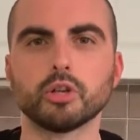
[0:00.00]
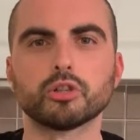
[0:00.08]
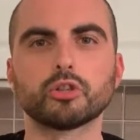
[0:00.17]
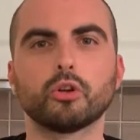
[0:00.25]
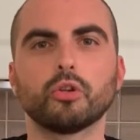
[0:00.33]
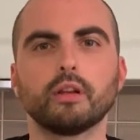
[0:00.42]

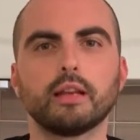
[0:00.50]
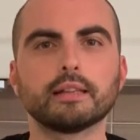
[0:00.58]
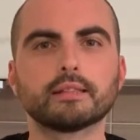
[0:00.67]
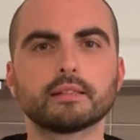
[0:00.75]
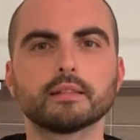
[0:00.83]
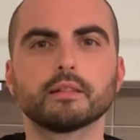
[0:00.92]
So
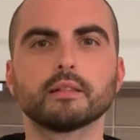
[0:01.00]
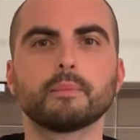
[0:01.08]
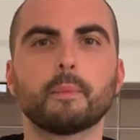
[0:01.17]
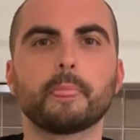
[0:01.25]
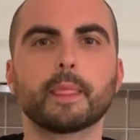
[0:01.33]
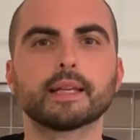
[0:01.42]
let's
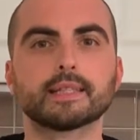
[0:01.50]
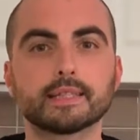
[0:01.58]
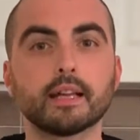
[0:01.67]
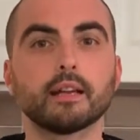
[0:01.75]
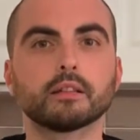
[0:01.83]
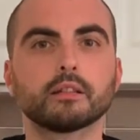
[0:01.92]

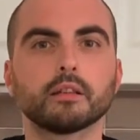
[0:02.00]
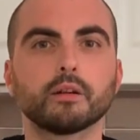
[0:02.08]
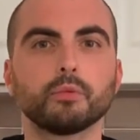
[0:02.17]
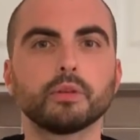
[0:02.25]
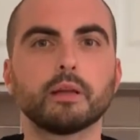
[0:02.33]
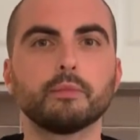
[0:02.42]
start
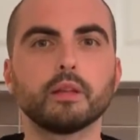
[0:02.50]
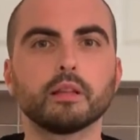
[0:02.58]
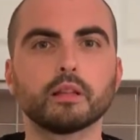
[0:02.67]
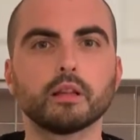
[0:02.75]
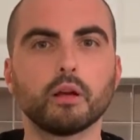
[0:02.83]
with the meat.